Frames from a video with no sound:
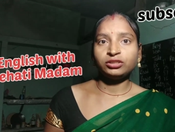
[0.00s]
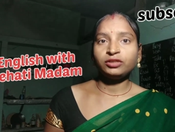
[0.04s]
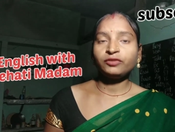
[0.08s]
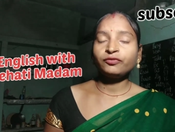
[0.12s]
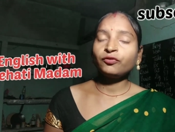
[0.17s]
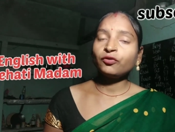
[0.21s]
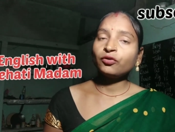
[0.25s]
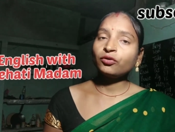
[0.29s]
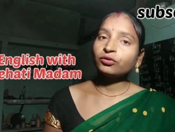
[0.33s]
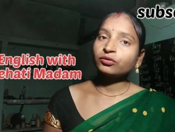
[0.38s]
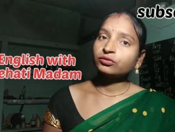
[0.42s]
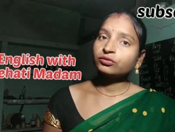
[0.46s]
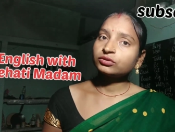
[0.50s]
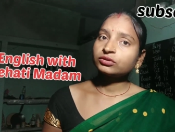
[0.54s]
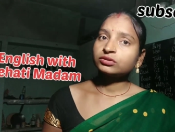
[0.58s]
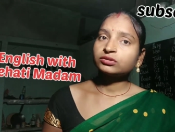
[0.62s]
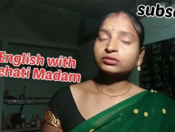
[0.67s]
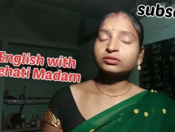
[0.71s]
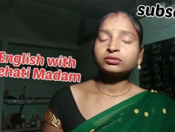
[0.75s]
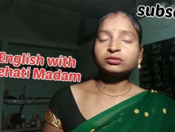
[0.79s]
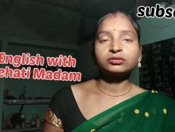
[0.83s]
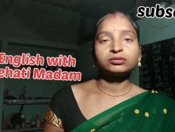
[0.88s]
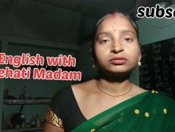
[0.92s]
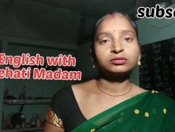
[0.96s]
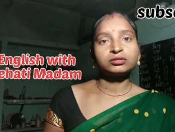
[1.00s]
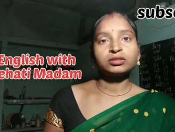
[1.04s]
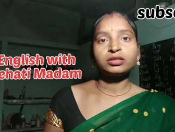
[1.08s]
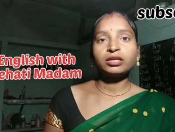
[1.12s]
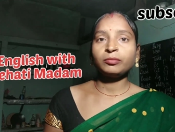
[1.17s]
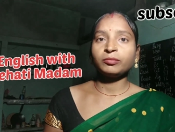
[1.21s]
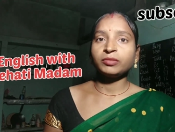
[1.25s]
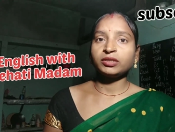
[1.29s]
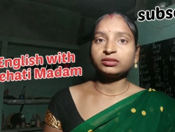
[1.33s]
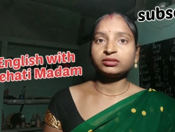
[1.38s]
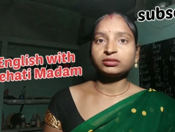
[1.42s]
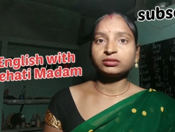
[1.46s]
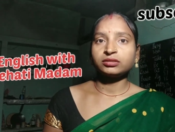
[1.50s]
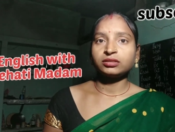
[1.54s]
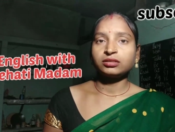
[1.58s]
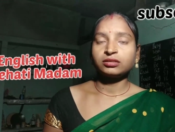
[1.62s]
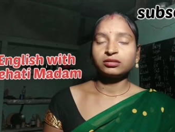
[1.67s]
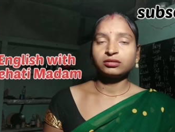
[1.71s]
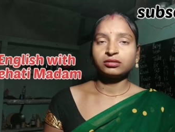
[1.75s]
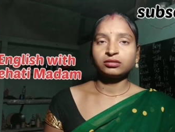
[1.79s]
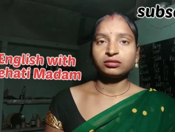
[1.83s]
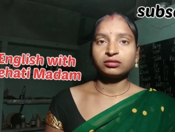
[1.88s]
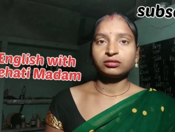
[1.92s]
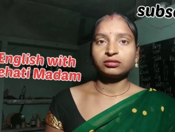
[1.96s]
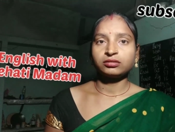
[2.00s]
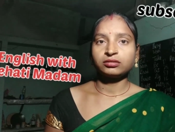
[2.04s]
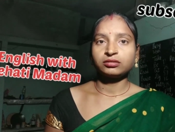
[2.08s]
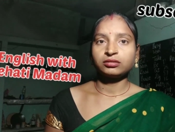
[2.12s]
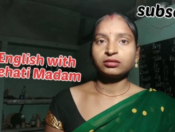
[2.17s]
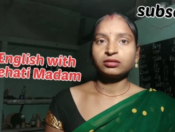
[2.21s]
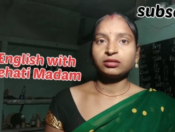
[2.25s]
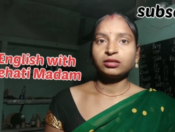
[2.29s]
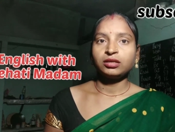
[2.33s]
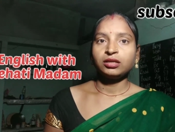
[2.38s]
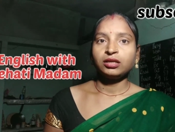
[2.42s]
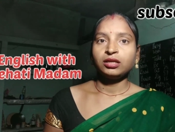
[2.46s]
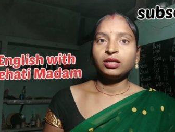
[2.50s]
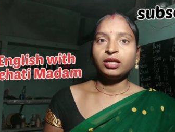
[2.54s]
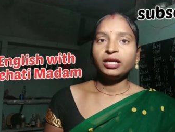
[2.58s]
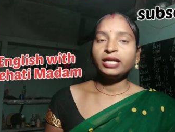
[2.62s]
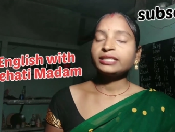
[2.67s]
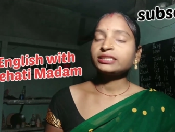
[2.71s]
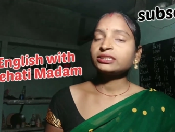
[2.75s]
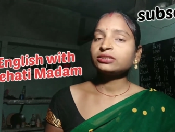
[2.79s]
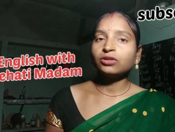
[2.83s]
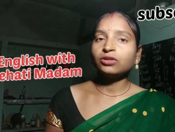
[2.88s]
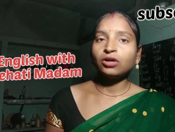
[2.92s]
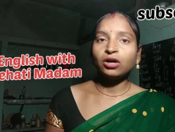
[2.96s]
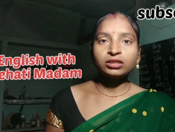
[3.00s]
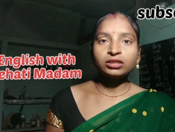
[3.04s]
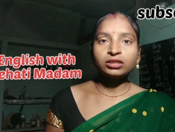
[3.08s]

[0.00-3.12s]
for 3 months. It